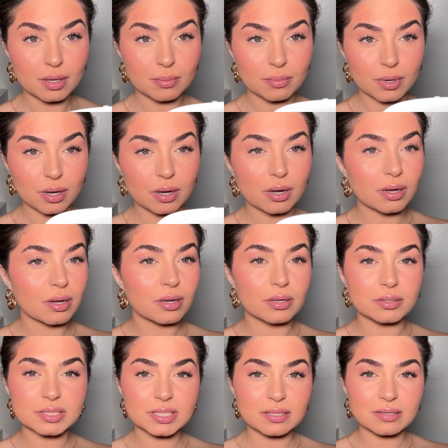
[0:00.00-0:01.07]
But
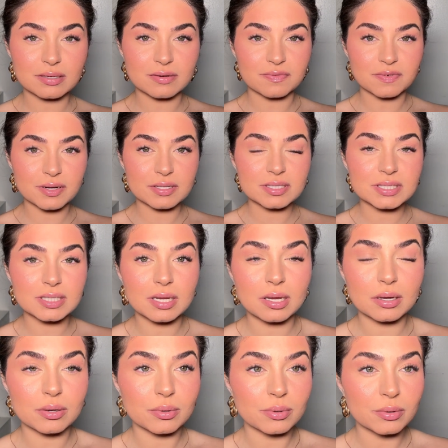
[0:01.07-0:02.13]
you see the difference?
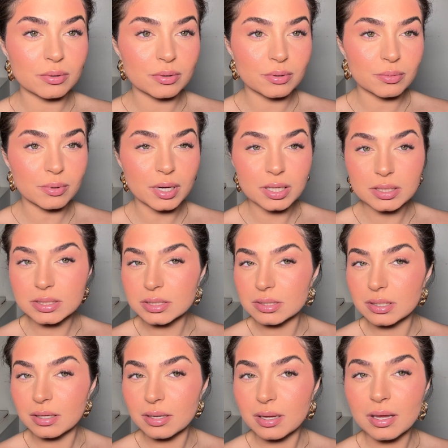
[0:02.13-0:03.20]
Like, what?
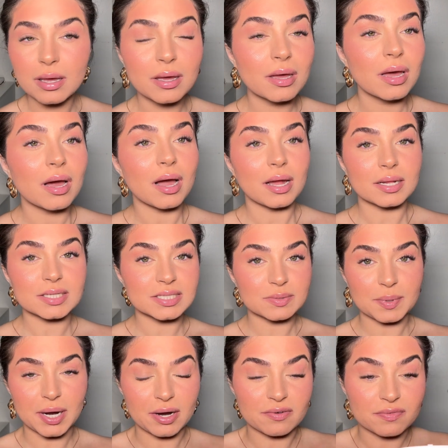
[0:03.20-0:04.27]
I
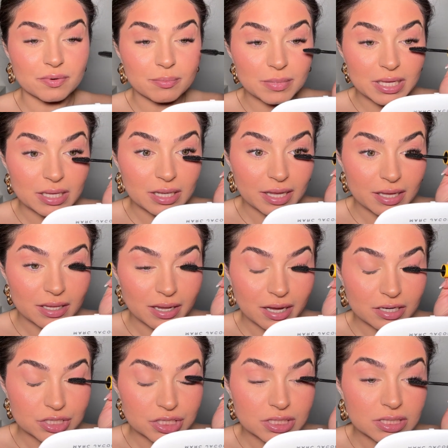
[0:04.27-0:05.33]
swear, for me, like,
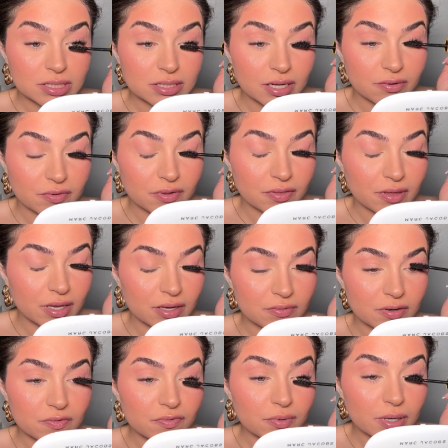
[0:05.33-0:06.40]
lashes is everything.
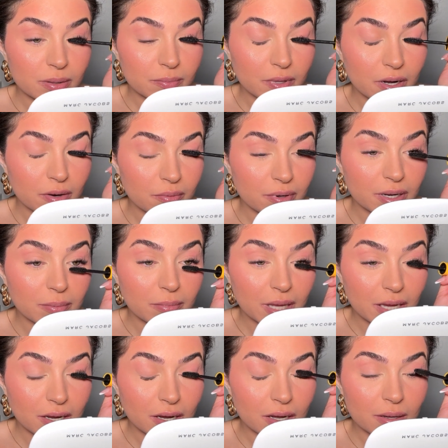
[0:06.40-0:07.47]
Even if when I'm not wearing
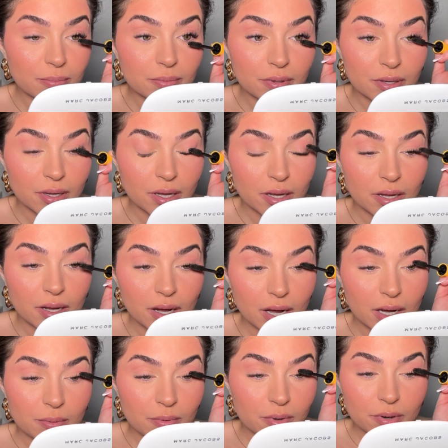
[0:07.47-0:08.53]
makeup,
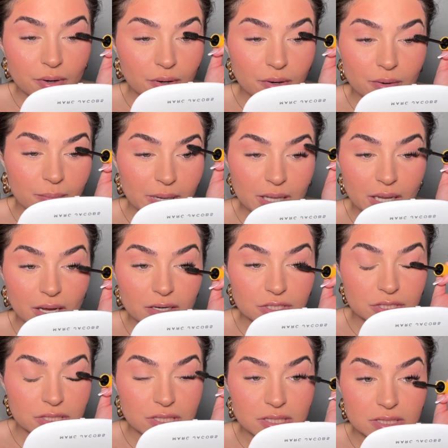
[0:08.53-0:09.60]
I will curl my
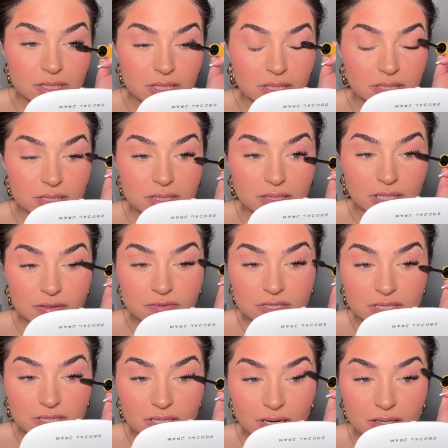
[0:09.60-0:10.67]
lashes because they've
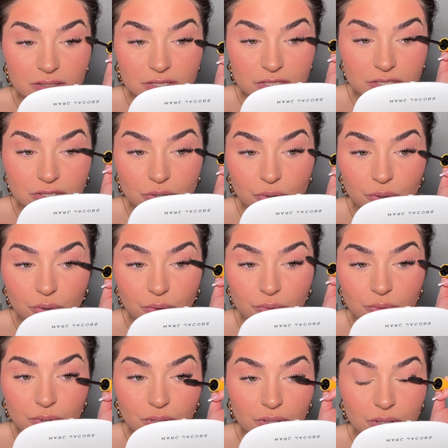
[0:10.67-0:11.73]
just gotten
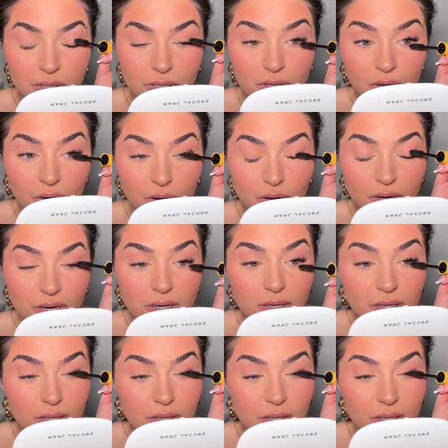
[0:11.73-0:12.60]
so long.